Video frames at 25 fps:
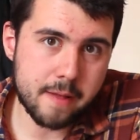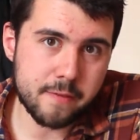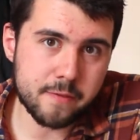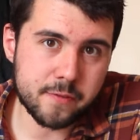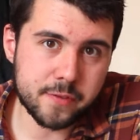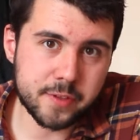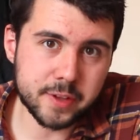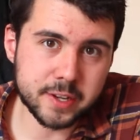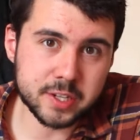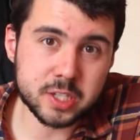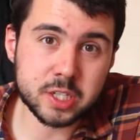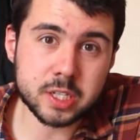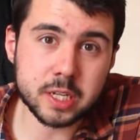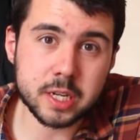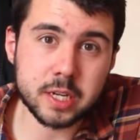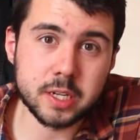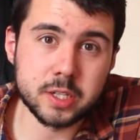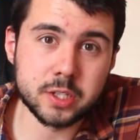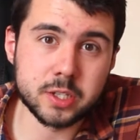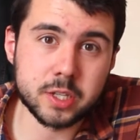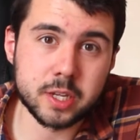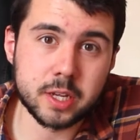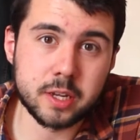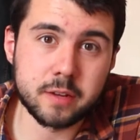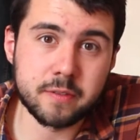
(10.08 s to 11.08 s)
This is
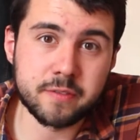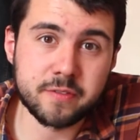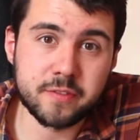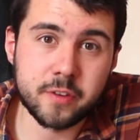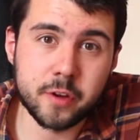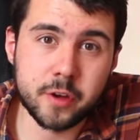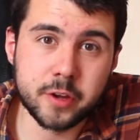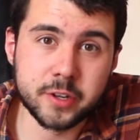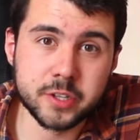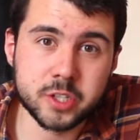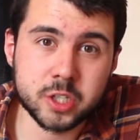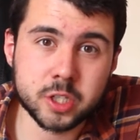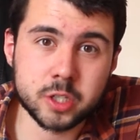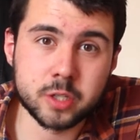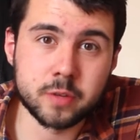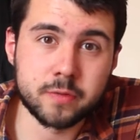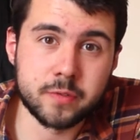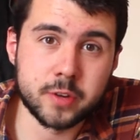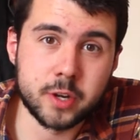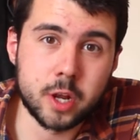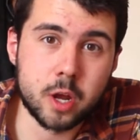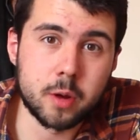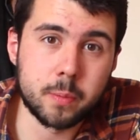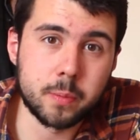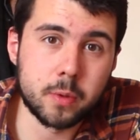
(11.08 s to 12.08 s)
the first
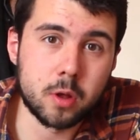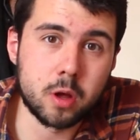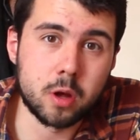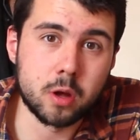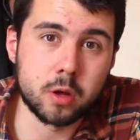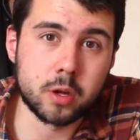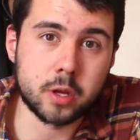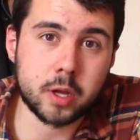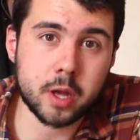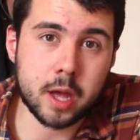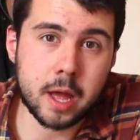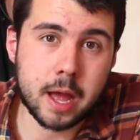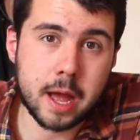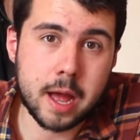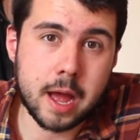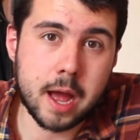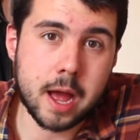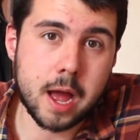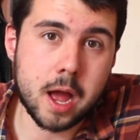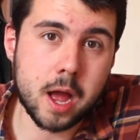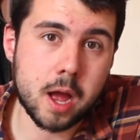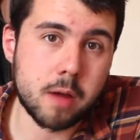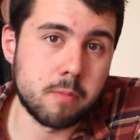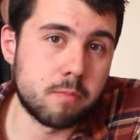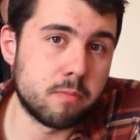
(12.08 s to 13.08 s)
video blog
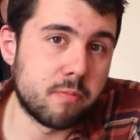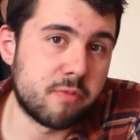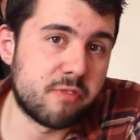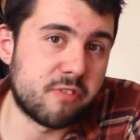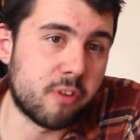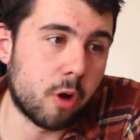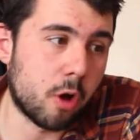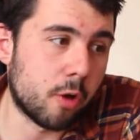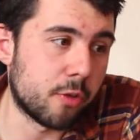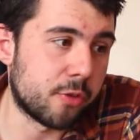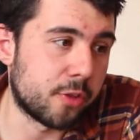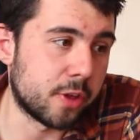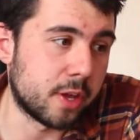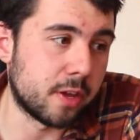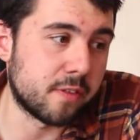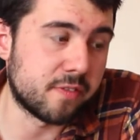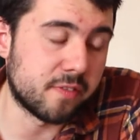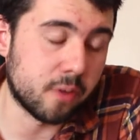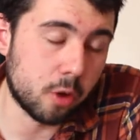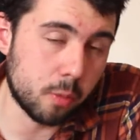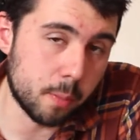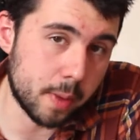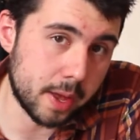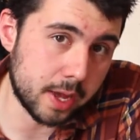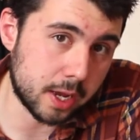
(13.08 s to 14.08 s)
for the
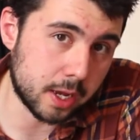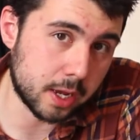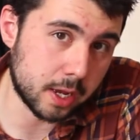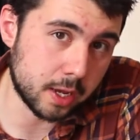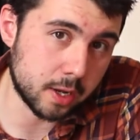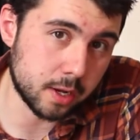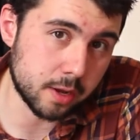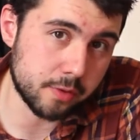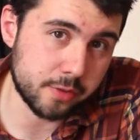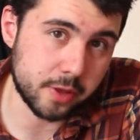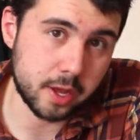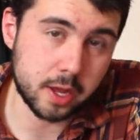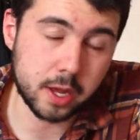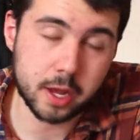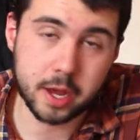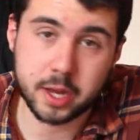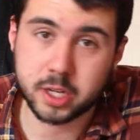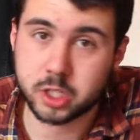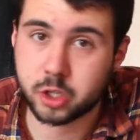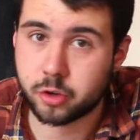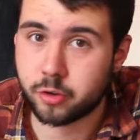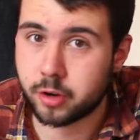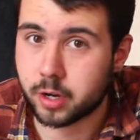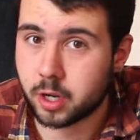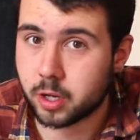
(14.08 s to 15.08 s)
Filmmaking and the
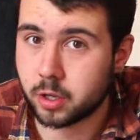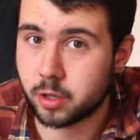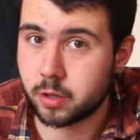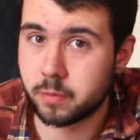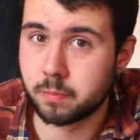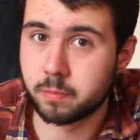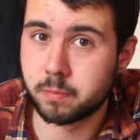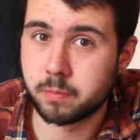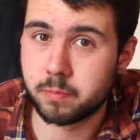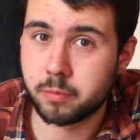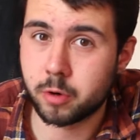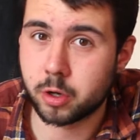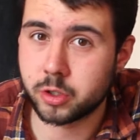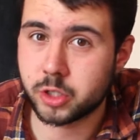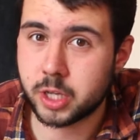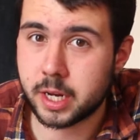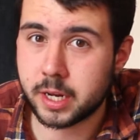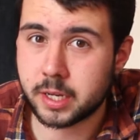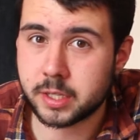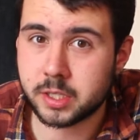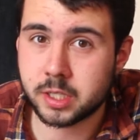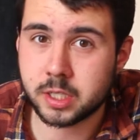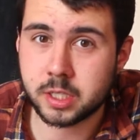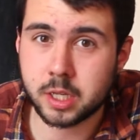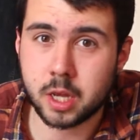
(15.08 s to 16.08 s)
Engaged Curriculum
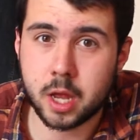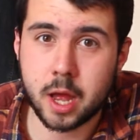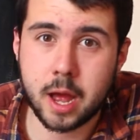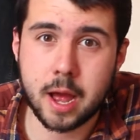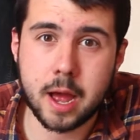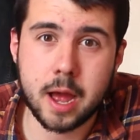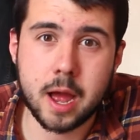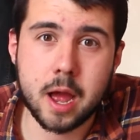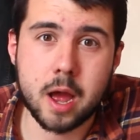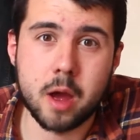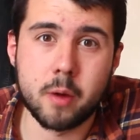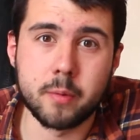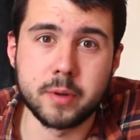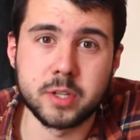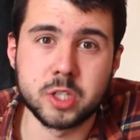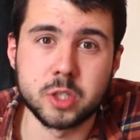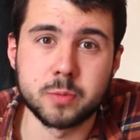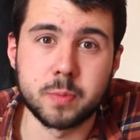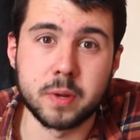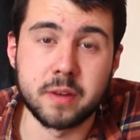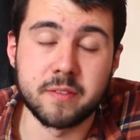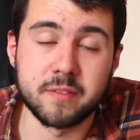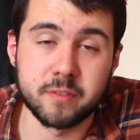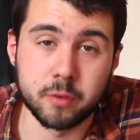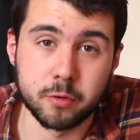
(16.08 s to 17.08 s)
project, which is
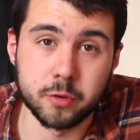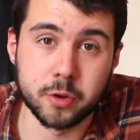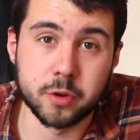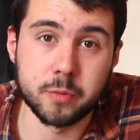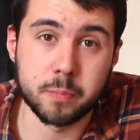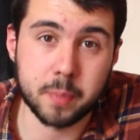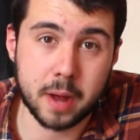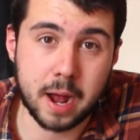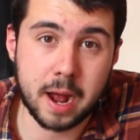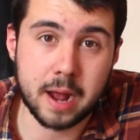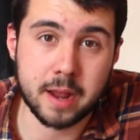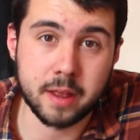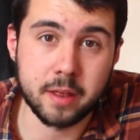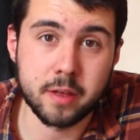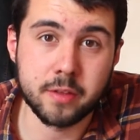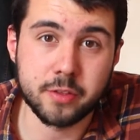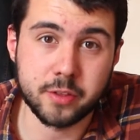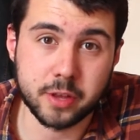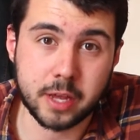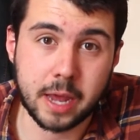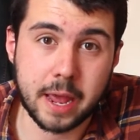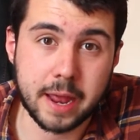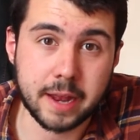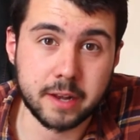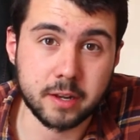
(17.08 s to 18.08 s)
being funded by the
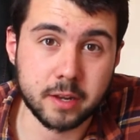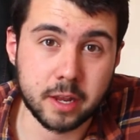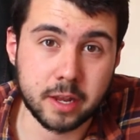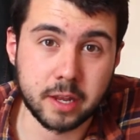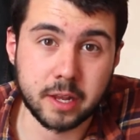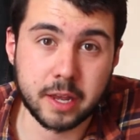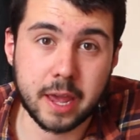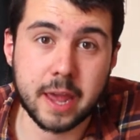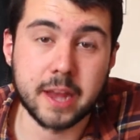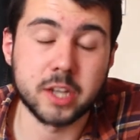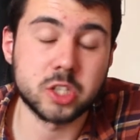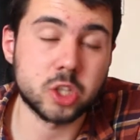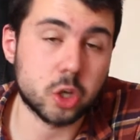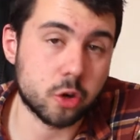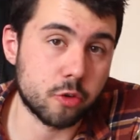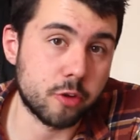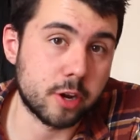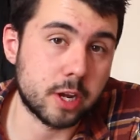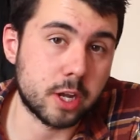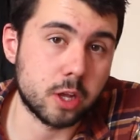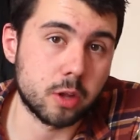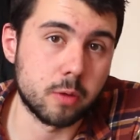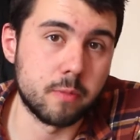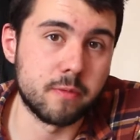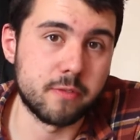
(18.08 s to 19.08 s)
Engaged
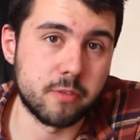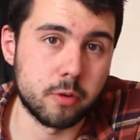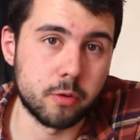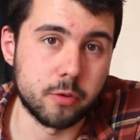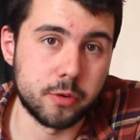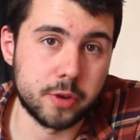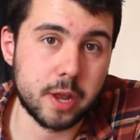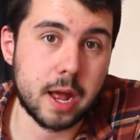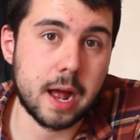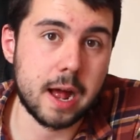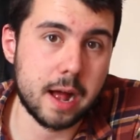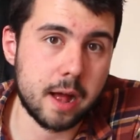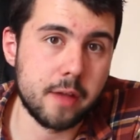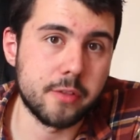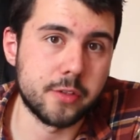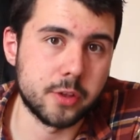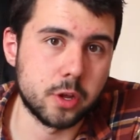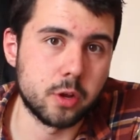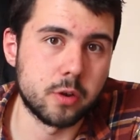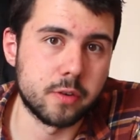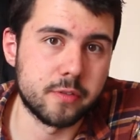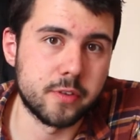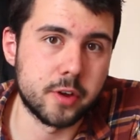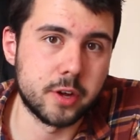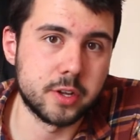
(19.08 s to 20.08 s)
Curriculum Fund at the
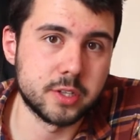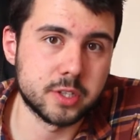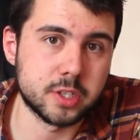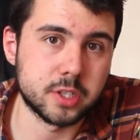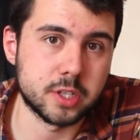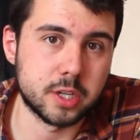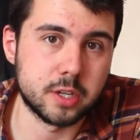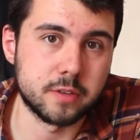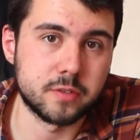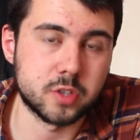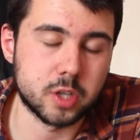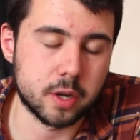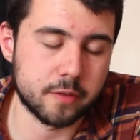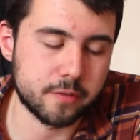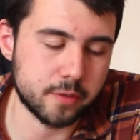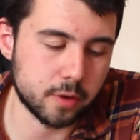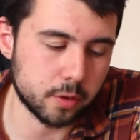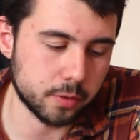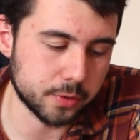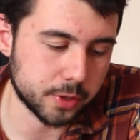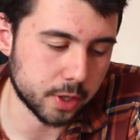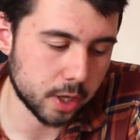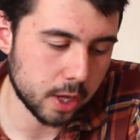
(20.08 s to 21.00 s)
University of Sheffield.